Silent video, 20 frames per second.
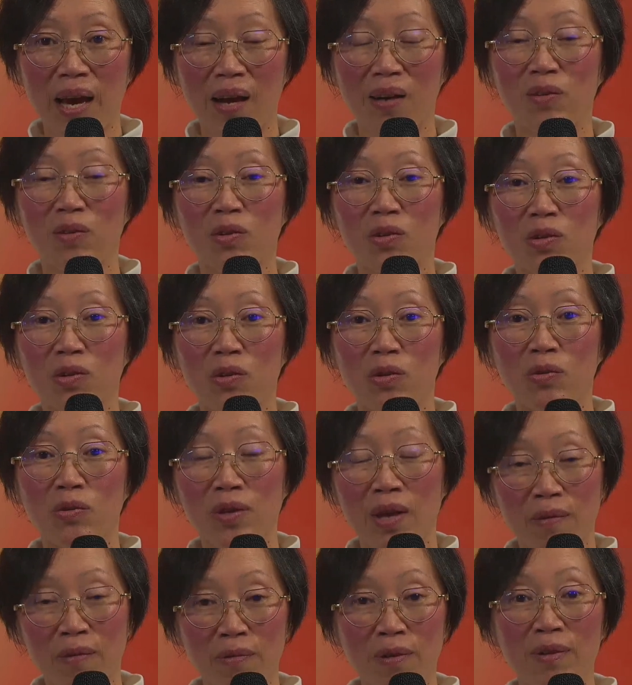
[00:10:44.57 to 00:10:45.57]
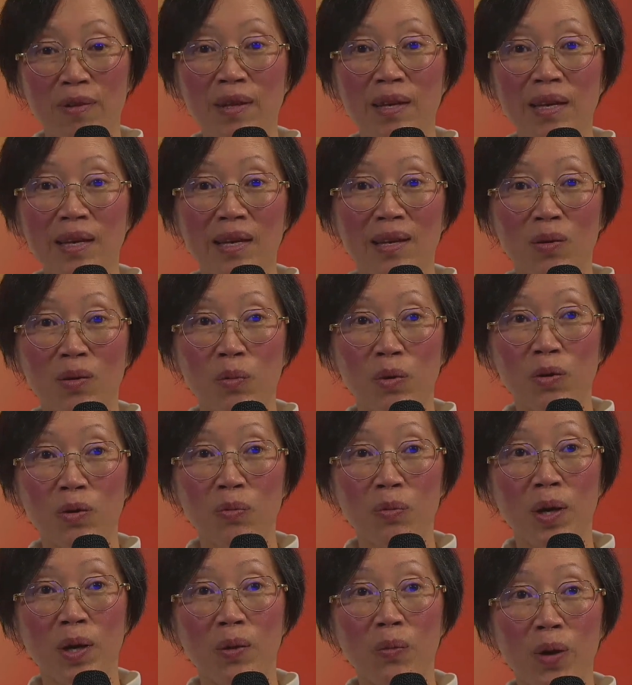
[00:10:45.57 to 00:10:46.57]
how to use everything in a
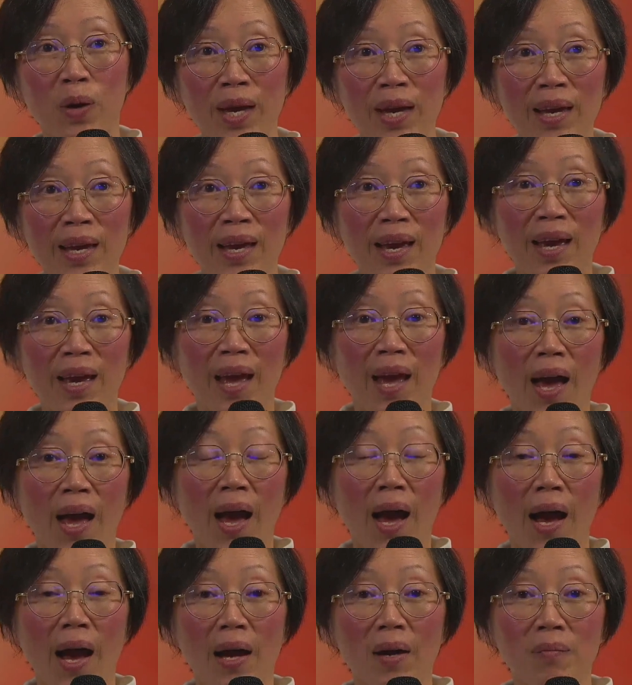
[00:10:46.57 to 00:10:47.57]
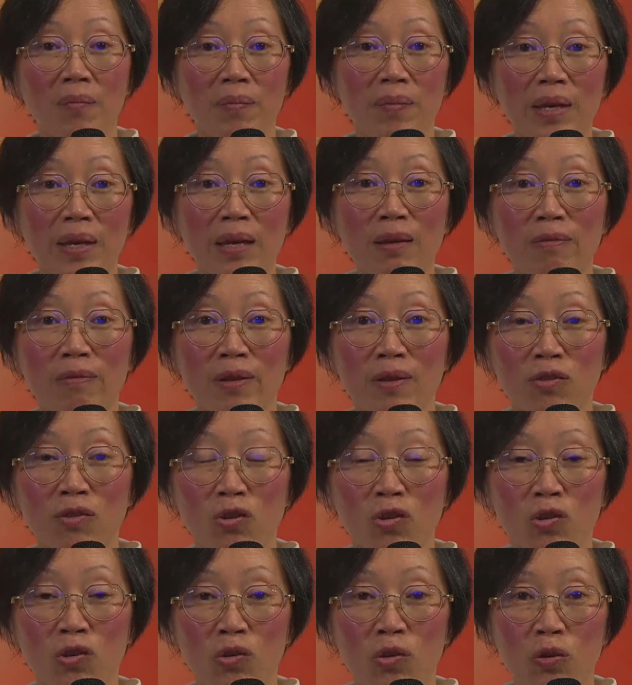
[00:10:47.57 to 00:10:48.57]
worthwhile way. Even
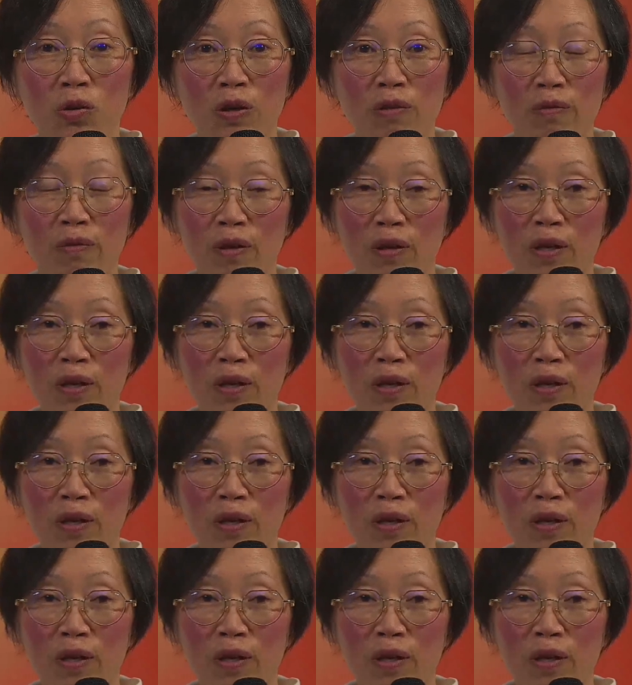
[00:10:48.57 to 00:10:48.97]
to, if you're